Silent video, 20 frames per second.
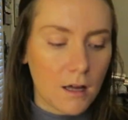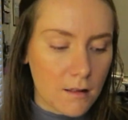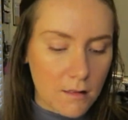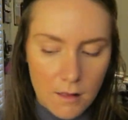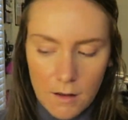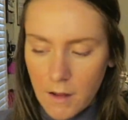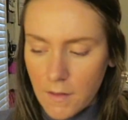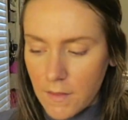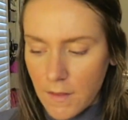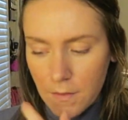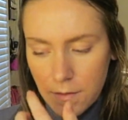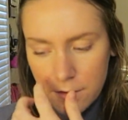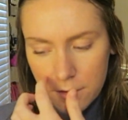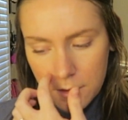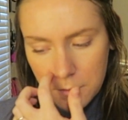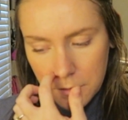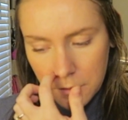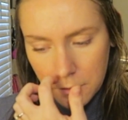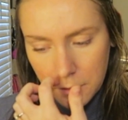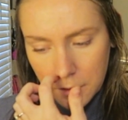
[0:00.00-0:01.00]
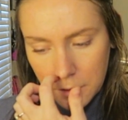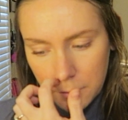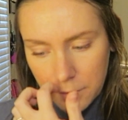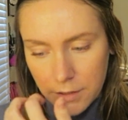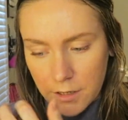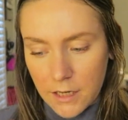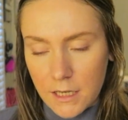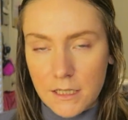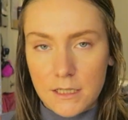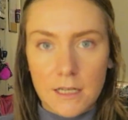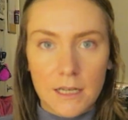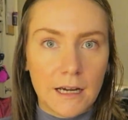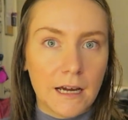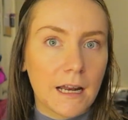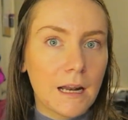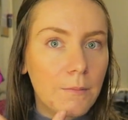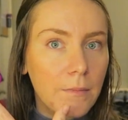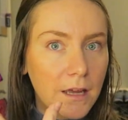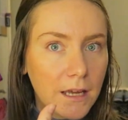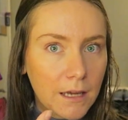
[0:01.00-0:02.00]
so I thought this would be really pretty to
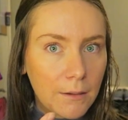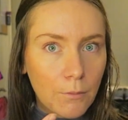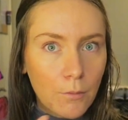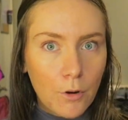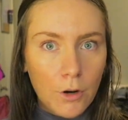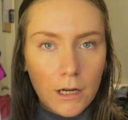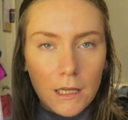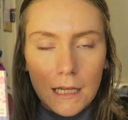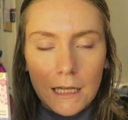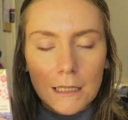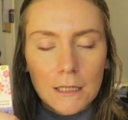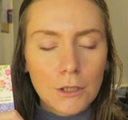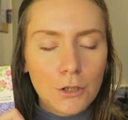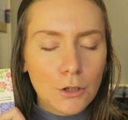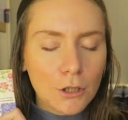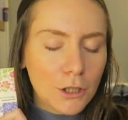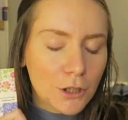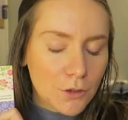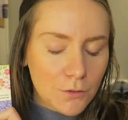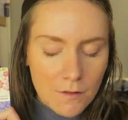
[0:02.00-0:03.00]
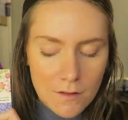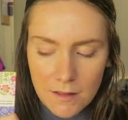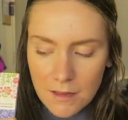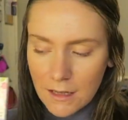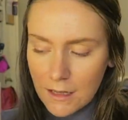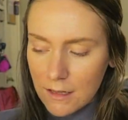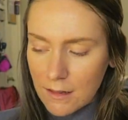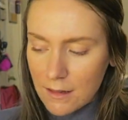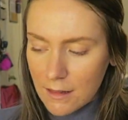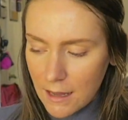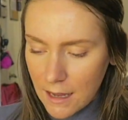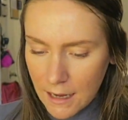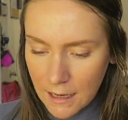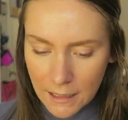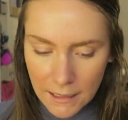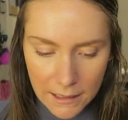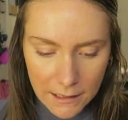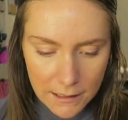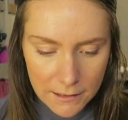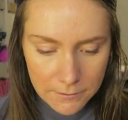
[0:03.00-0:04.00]
kind of make it more like little cutesy
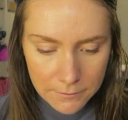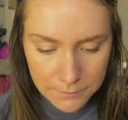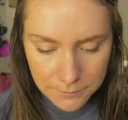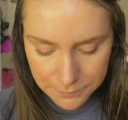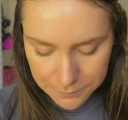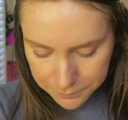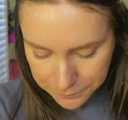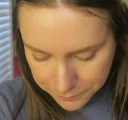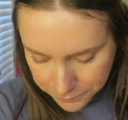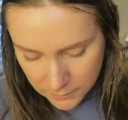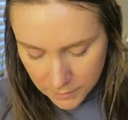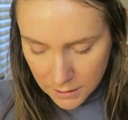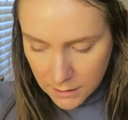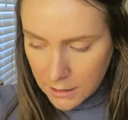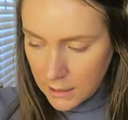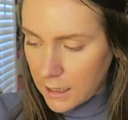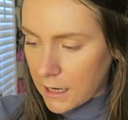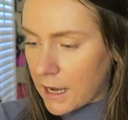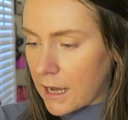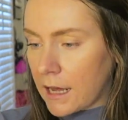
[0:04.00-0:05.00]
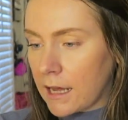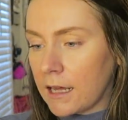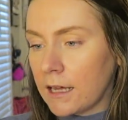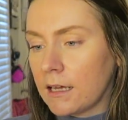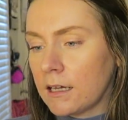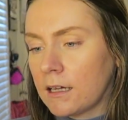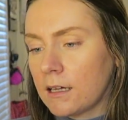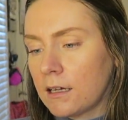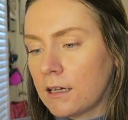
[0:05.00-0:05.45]
inside. And I got